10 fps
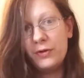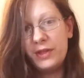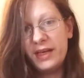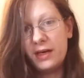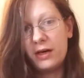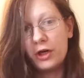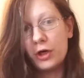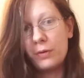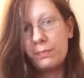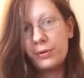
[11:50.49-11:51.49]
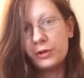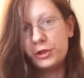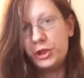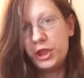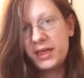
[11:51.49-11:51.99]
They are
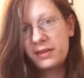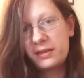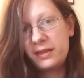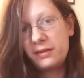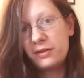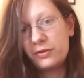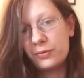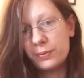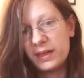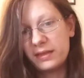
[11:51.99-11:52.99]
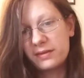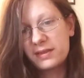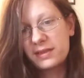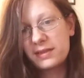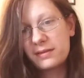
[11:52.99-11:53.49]
projecting the
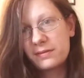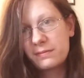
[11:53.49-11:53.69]
traits